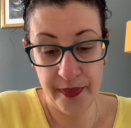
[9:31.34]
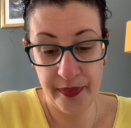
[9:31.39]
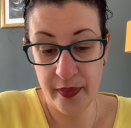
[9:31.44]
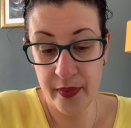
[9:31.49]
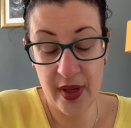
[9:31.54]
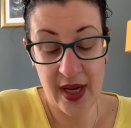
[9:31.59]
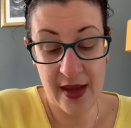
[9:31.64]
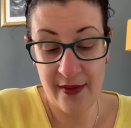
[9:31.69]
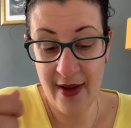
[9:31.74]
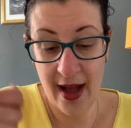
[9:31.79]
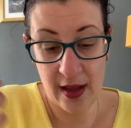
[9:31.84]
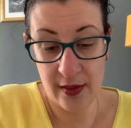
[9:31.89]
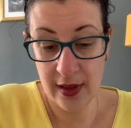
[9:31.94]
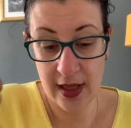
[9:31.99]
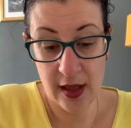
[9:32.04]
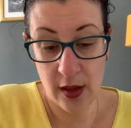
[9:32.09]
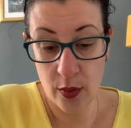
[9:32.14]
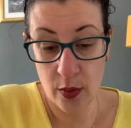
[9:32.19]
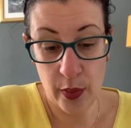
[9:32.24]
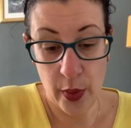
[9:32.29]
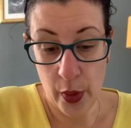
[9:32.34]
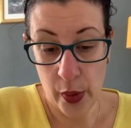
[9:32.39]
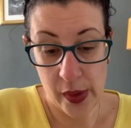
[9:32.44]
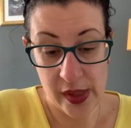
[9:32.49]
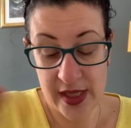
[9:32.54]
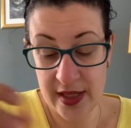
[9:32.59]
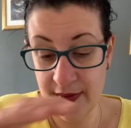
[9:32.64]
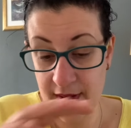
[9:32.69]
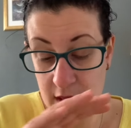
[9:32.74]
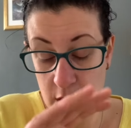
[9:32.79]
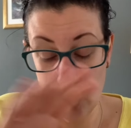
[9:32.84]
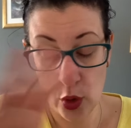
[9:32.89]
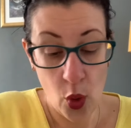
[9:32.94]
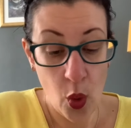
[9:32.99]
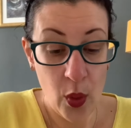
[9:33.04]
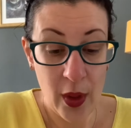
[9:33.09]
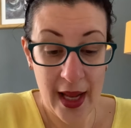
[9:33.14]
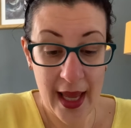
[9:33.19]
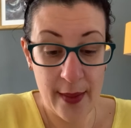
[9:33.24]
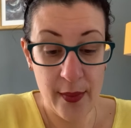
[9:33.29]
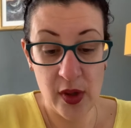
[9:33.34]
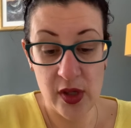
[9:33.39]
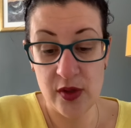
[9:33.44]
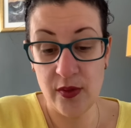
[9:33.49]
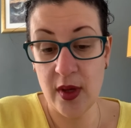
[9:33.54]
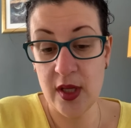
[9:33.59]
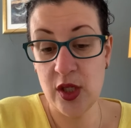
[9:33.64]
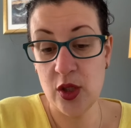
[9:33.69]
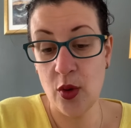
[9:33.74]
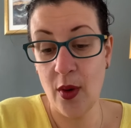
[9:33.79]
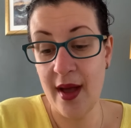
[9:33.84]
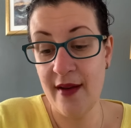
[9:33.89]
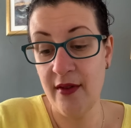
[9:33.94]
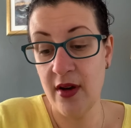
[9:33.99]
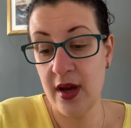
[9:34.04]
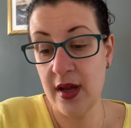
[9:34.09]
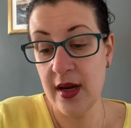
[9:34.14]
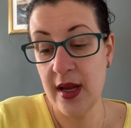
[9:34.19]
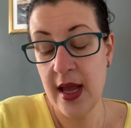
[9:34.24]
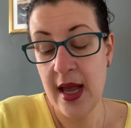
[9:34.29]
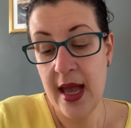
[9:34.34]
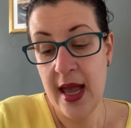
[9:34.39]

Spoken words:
pre-wound little balls with no labels whatsoever.